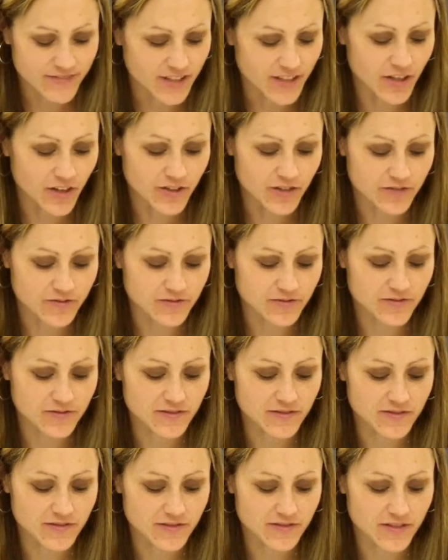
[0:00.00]
you know,
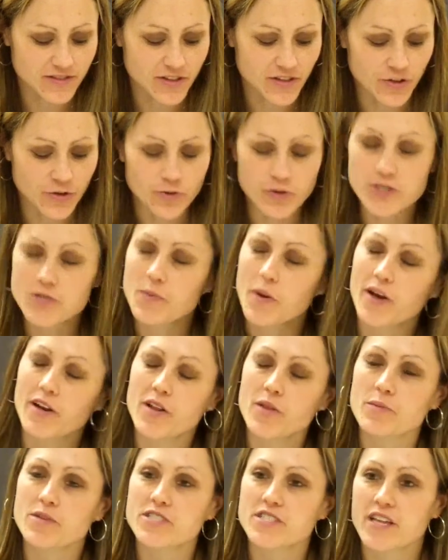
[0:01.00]
you
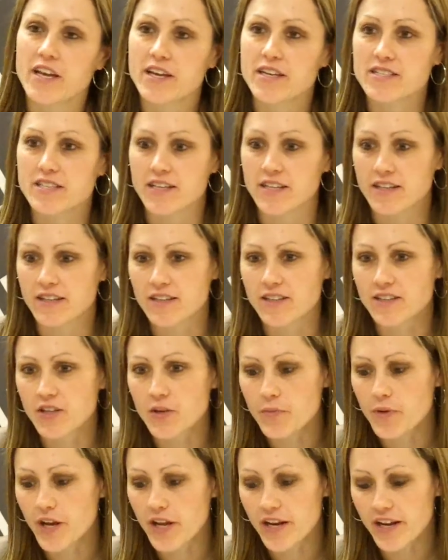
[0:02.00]
respond to the mistakes and
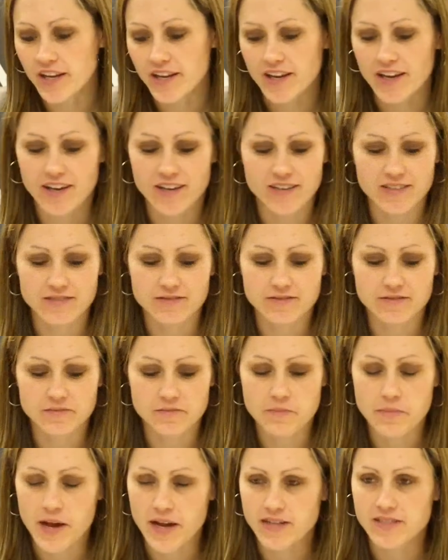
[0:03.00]
eliminating kind of
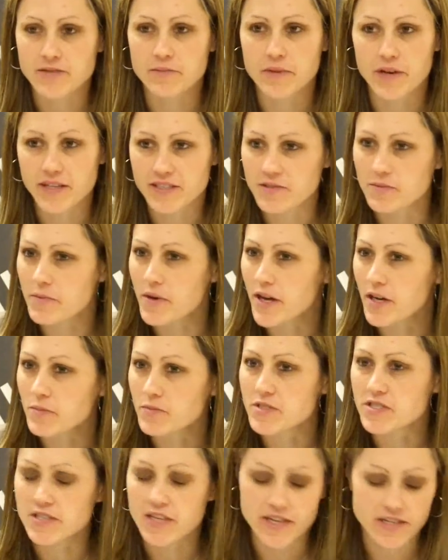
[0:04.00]

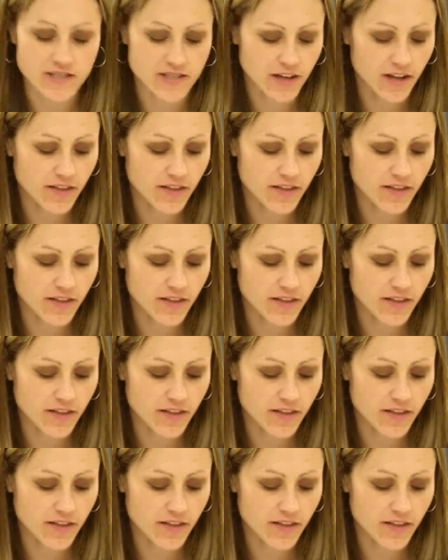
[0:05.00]
back-to-back-to-back mistakes.